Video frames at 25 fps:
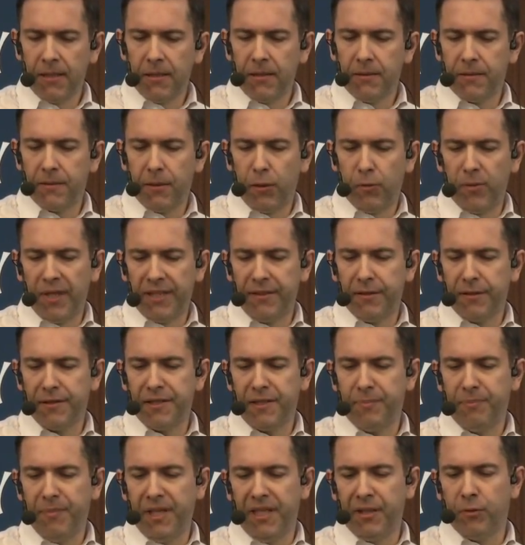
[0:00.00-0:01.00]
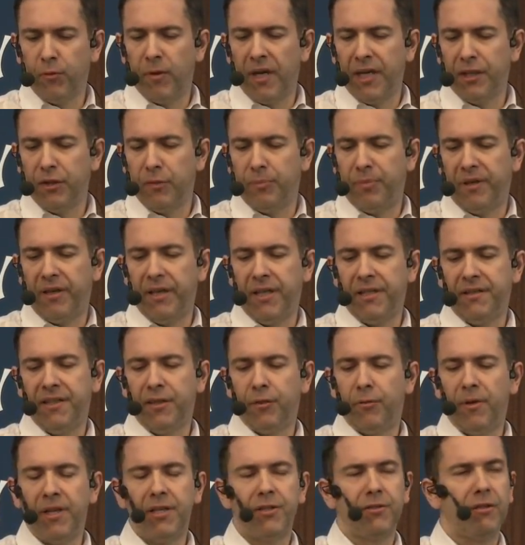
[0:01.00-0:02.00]
So what does it mean, wide
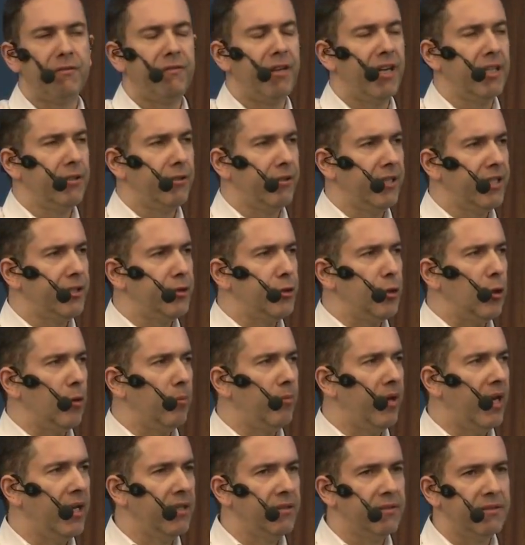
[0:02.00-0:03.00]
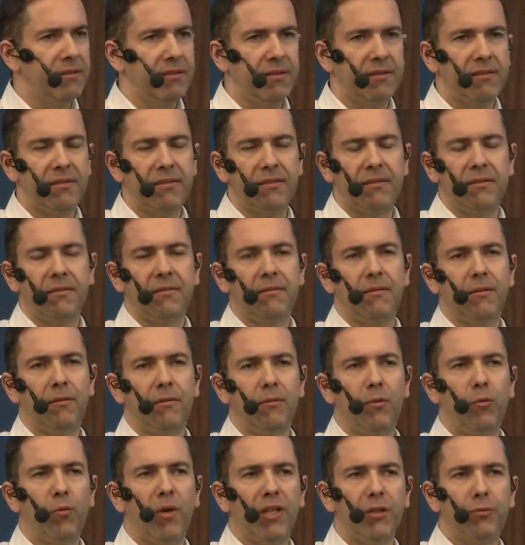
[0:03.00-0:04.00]
operating range of Hydric turbines? It's
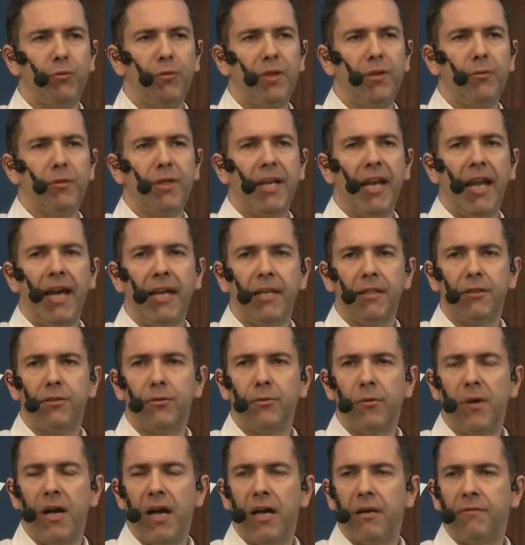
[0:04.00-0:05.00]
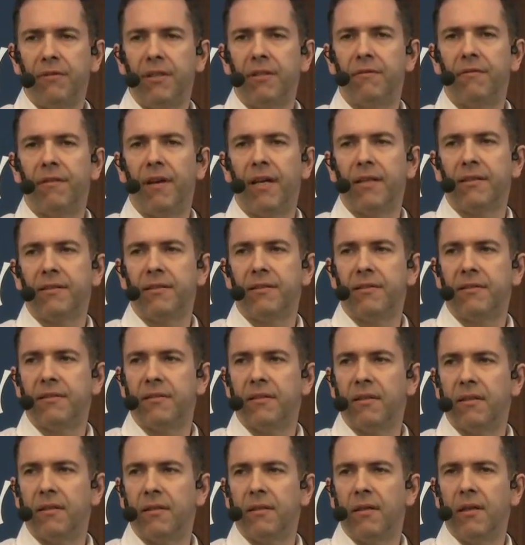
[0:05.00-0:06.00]
what we would like to have. In fact, it's
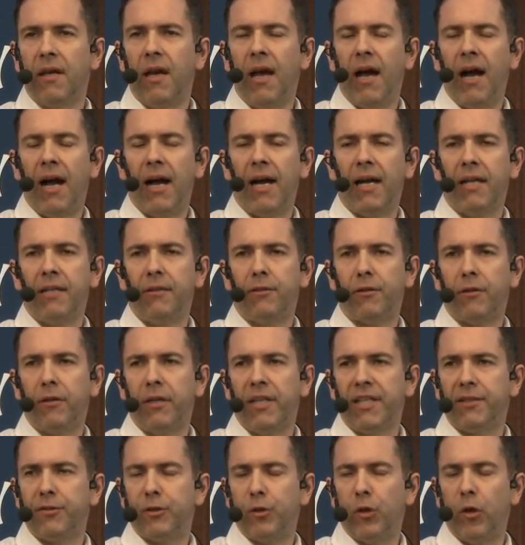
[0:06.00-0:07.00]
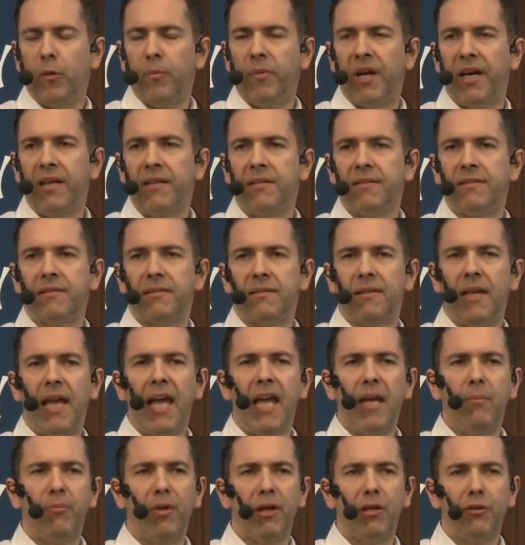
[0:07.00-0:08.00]
hydraulic turbines
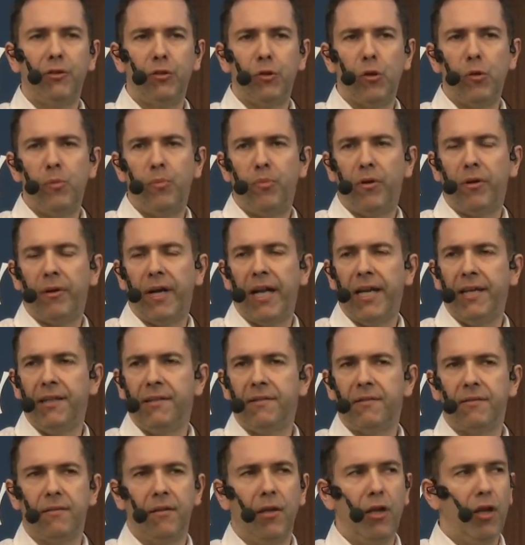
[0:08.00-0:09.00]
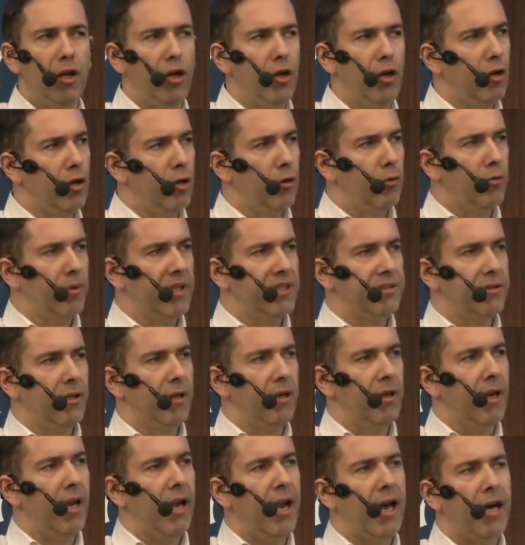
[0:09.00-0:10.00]
able to operate with a
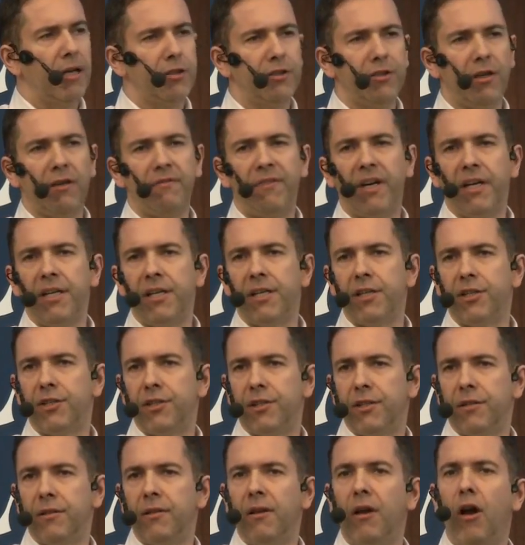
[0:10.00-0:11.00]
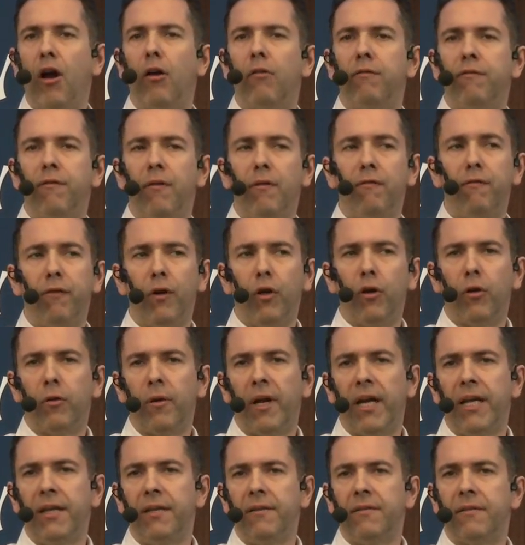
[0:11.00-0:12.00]
larger variation of flow
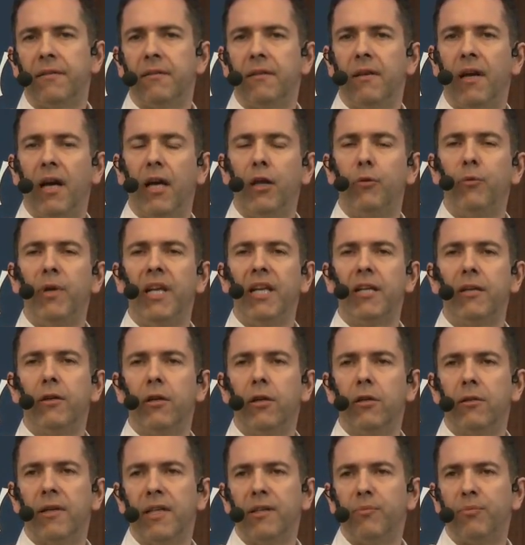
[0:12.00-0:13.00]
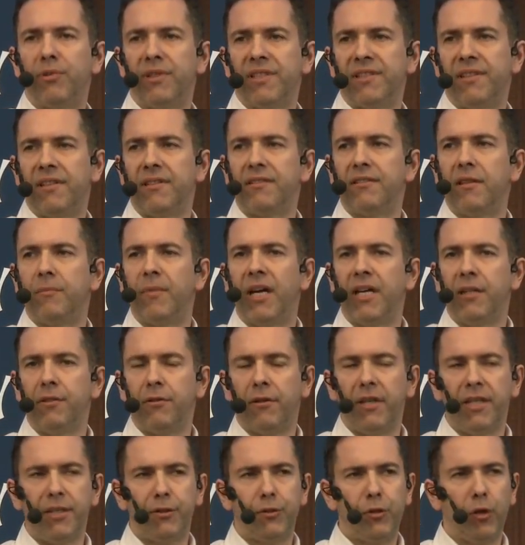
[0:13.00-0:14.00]
rate. I will go and present some
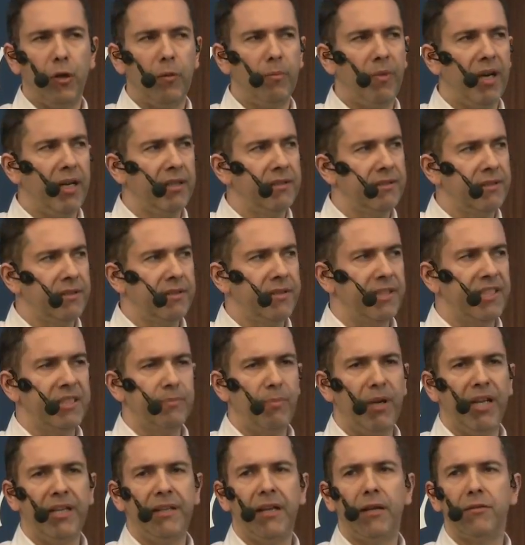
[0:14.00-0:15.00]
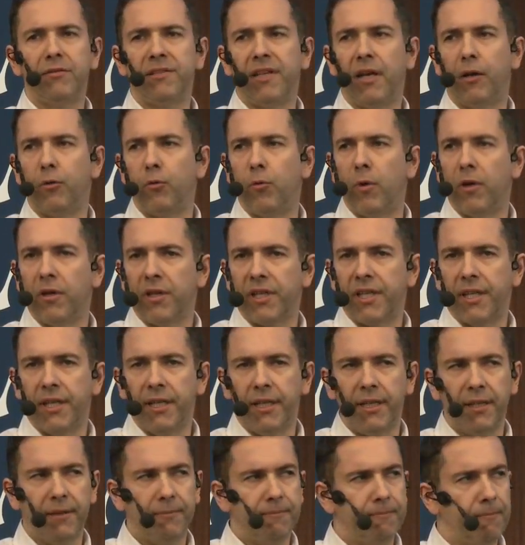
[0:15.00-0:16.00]
hydraulic turbines and explain how they are
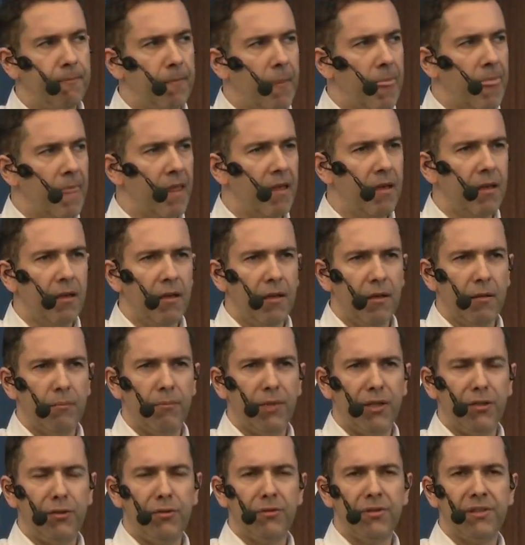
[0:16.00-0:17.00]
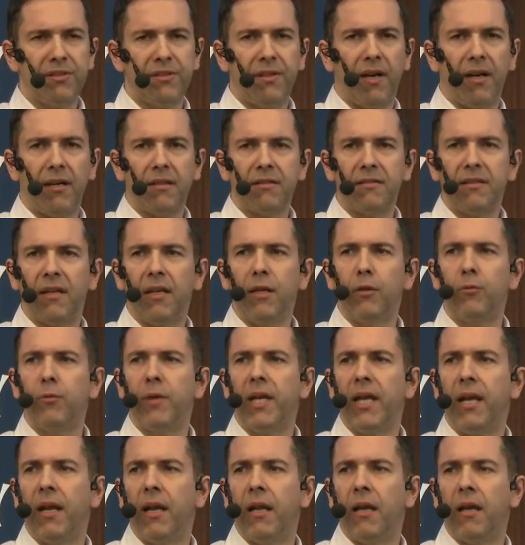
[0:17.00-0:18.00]
working. But to start, I
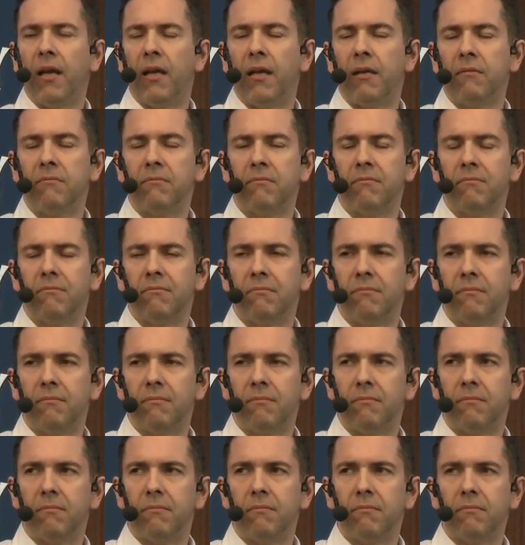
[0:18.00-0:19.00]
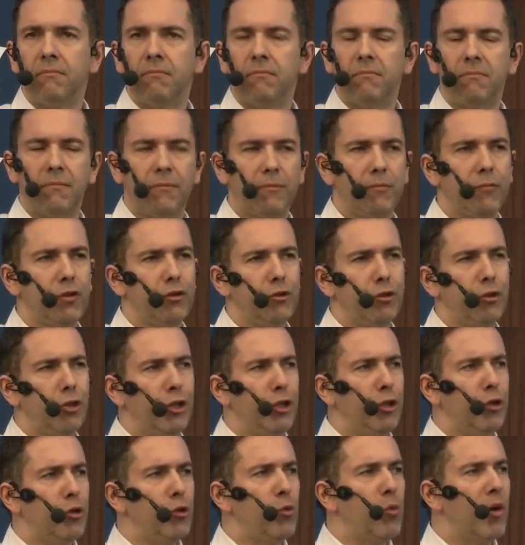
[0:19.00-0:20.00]
will show
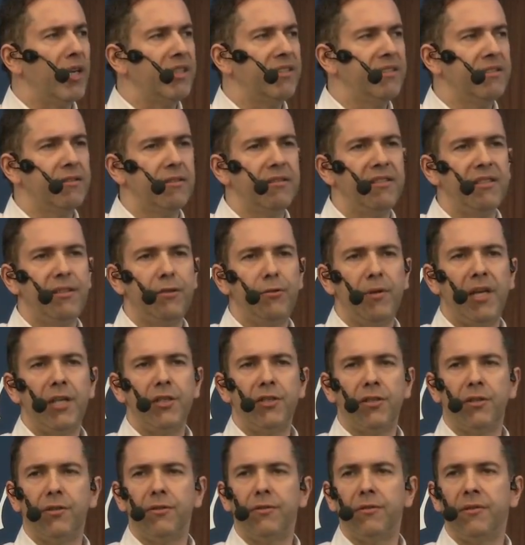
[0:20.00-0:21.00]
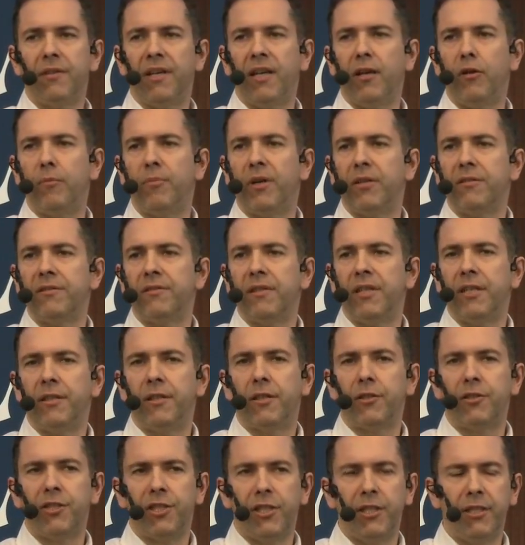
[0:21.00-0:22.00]
you what is the situation today about the
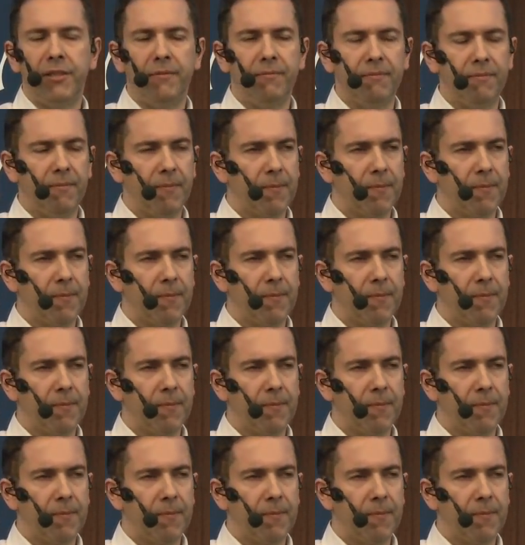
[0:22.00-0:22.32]
energy